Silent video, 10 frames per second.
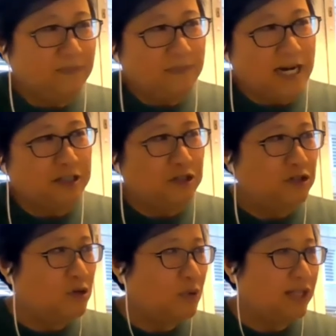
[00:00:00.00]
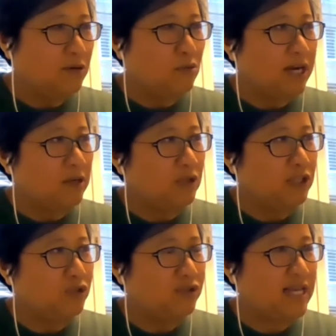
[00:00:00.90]
I don't know what the right word
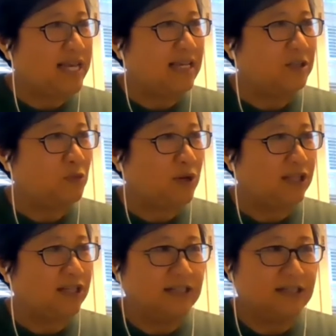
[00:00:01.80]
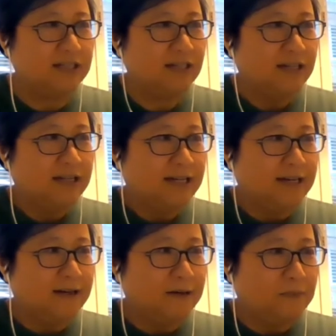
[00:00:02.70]
to say is, whether it's
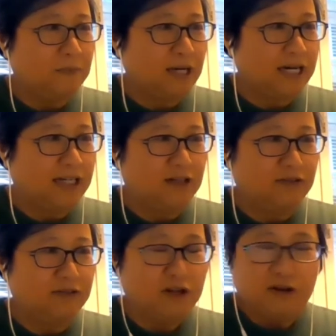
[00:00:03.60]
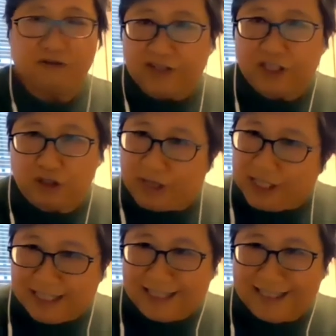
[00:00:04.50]
kind of
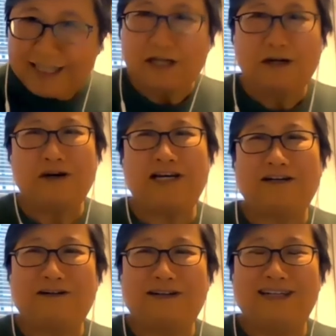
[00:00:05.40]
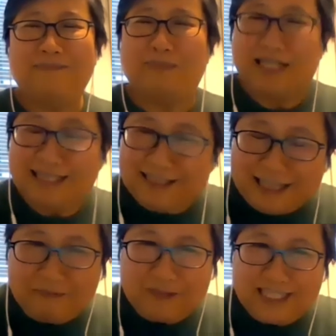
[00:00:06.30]
frustrating, but at the
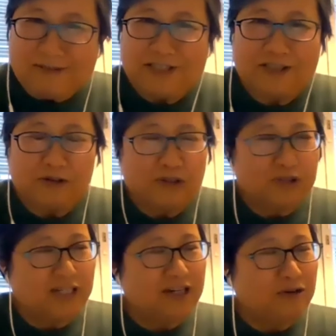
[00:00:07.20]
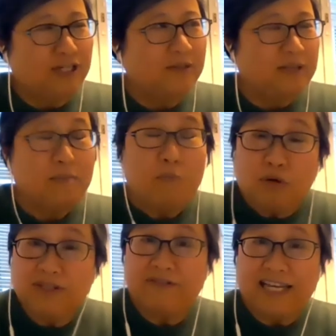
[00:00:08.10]
same time, it's also incredibly
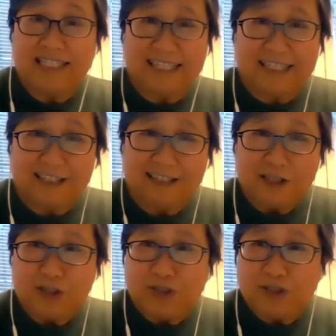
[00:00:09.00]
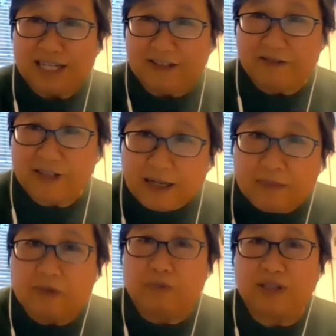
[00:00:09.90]
motivating to kind of come
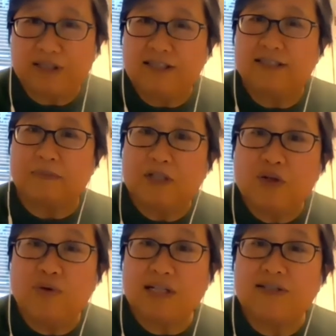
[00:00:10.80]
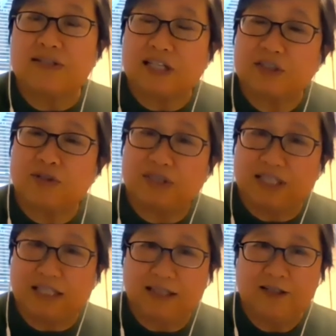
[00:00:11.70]
up with some new insights to
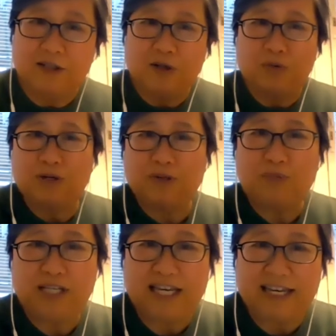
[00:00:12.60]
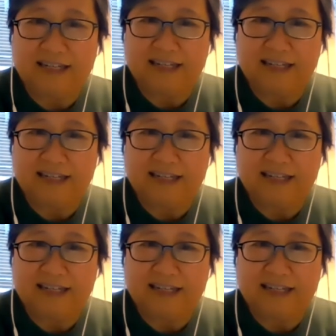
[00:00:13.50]
see what we can,